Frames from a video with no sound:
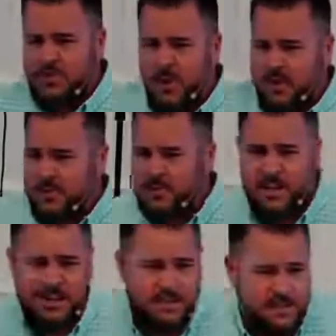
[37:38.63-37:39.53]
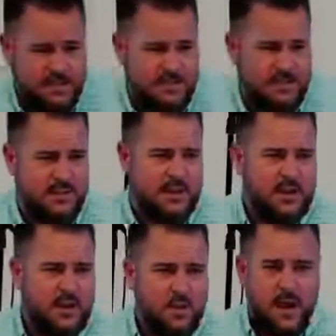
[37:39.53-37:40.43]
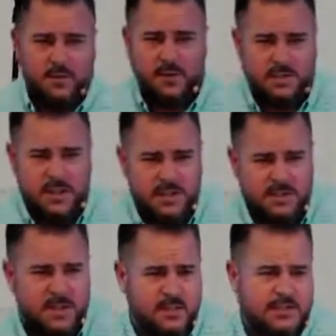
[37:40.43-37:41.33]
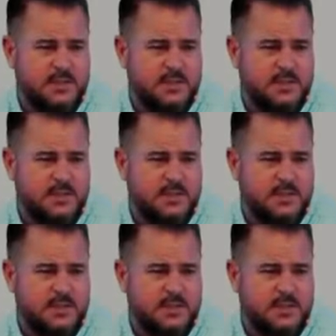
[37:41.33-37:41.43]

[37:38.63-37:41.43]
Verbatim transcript: for Jesus, run for Jesus.